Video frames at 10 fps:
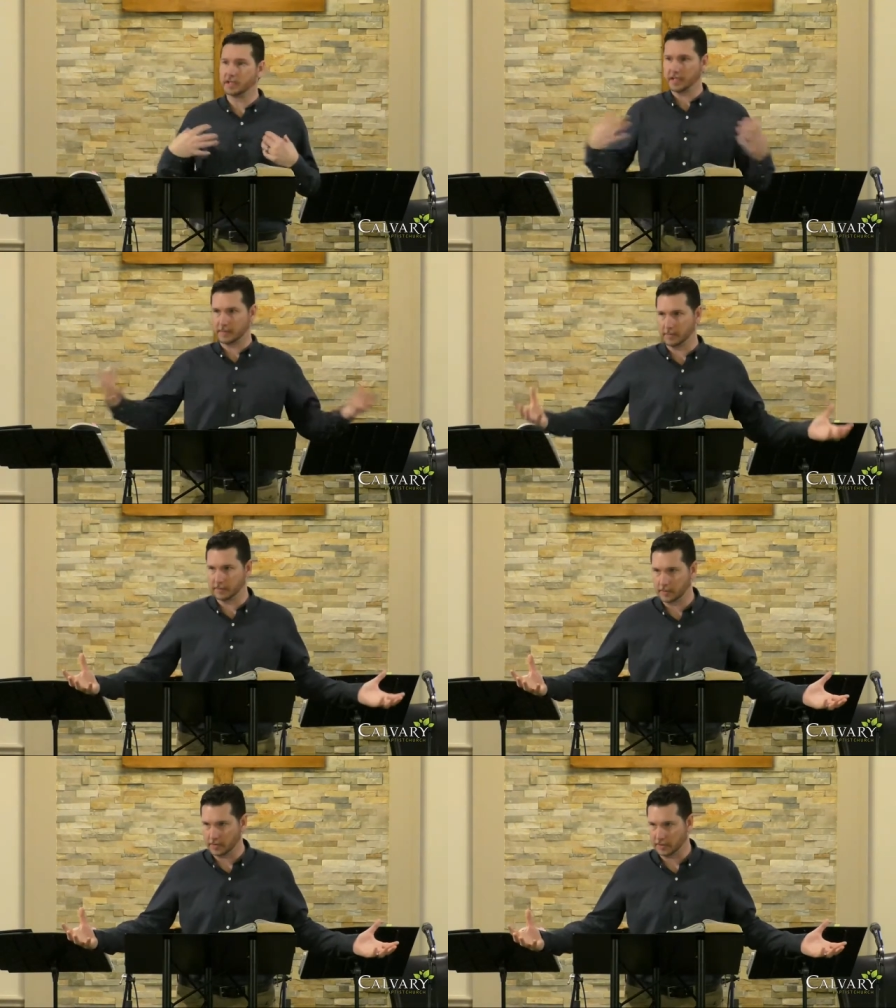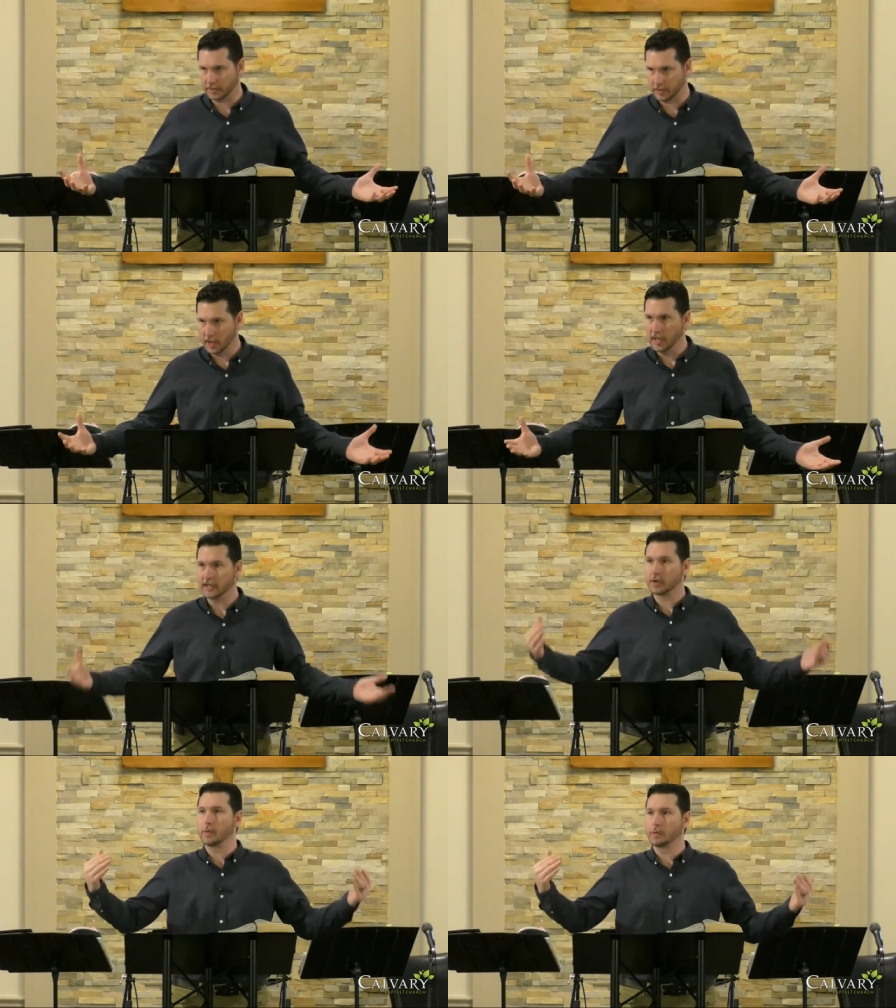acceptable to the culture.
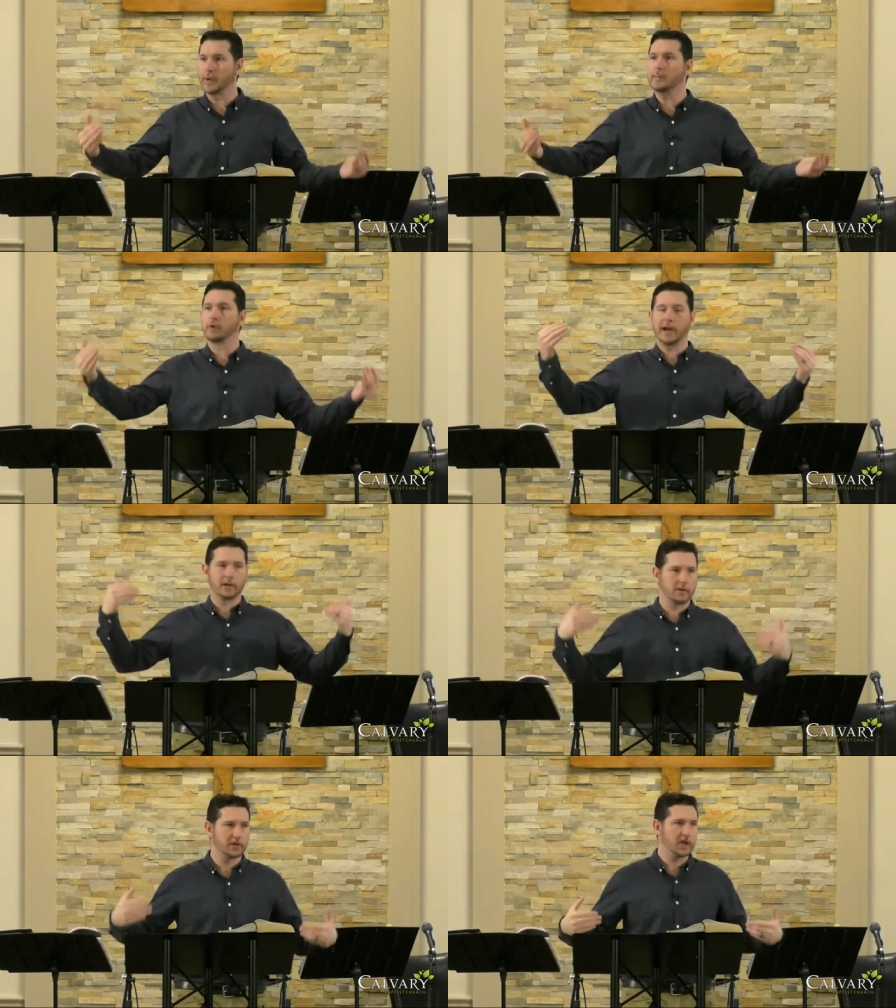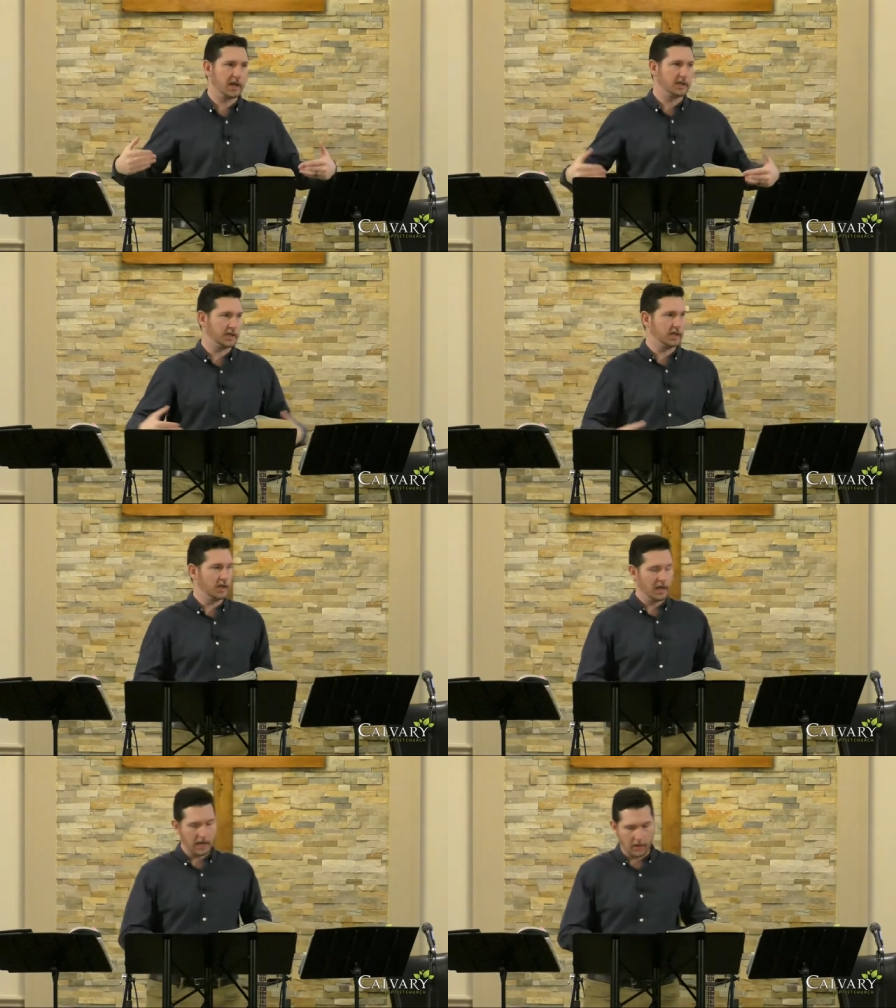And so we rebrand Christianity
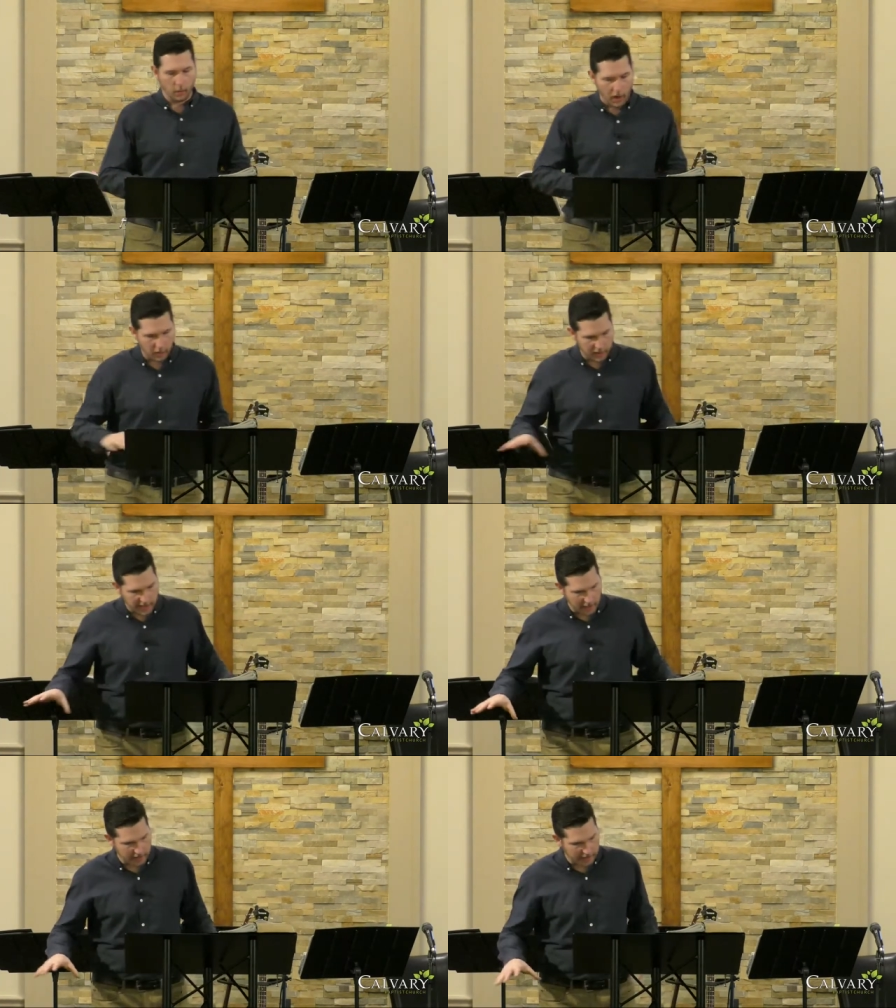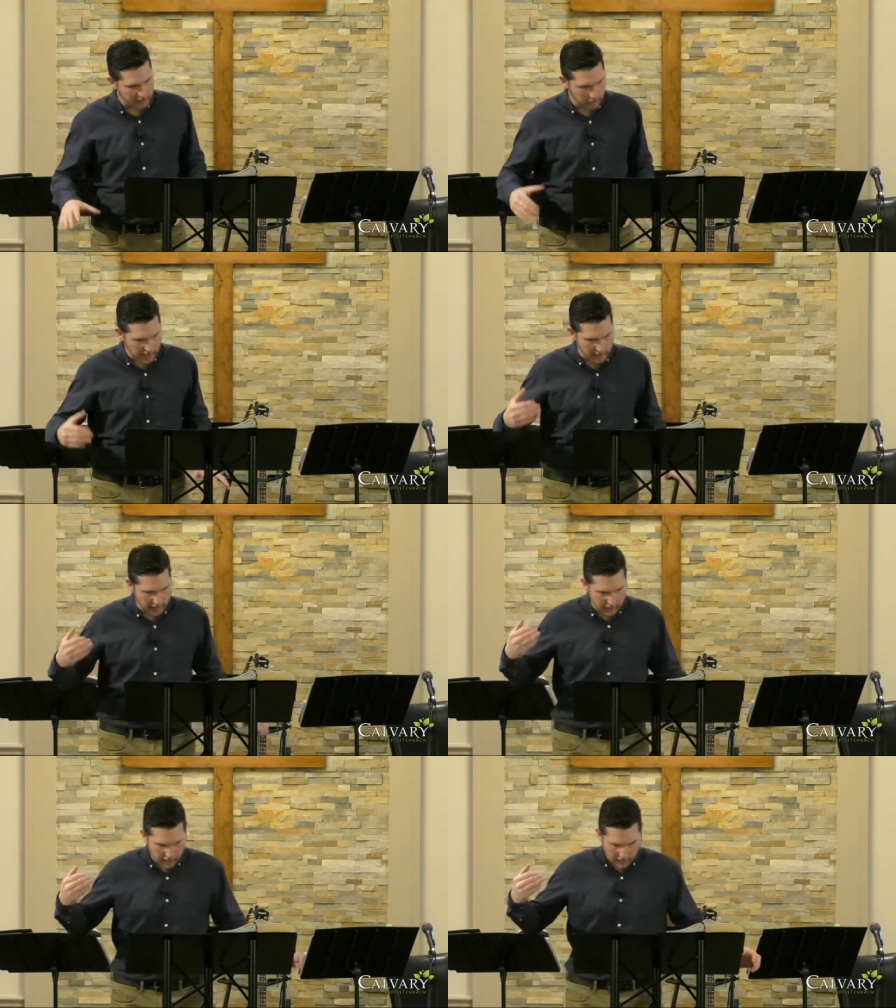and water it down in such a way
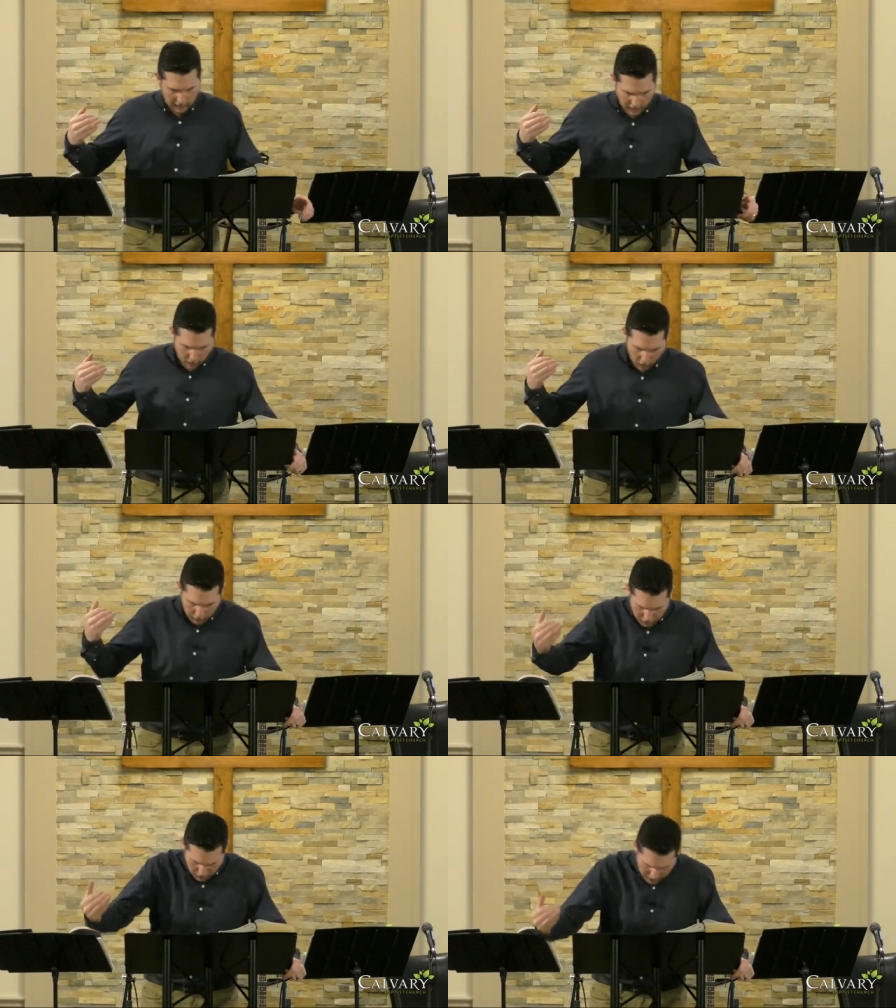that the culture